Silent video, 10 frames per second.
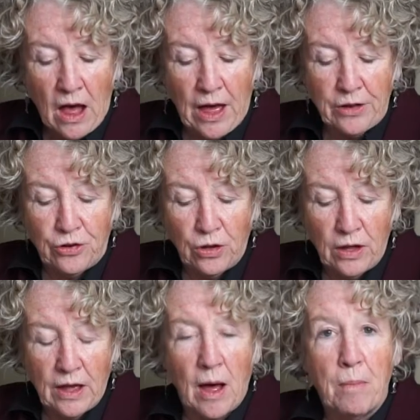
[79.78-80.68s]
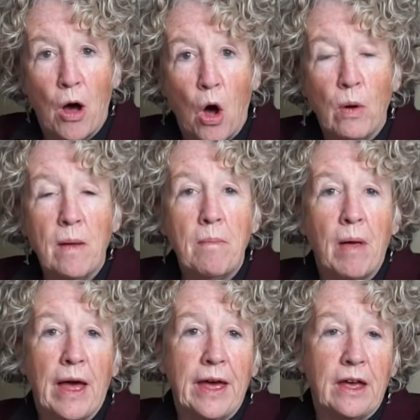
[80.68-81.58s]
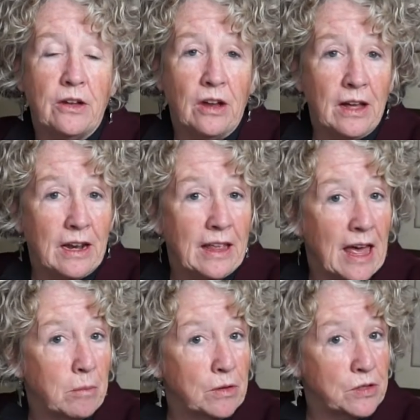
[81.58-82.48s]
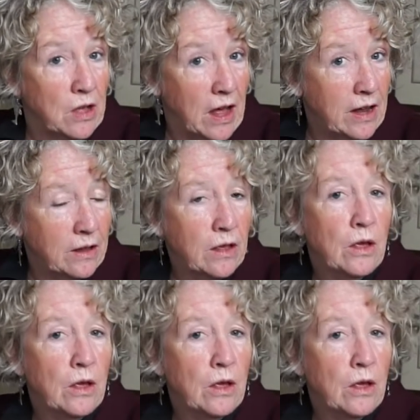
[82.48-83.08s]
I took a poem by Duncan Campbell Scott,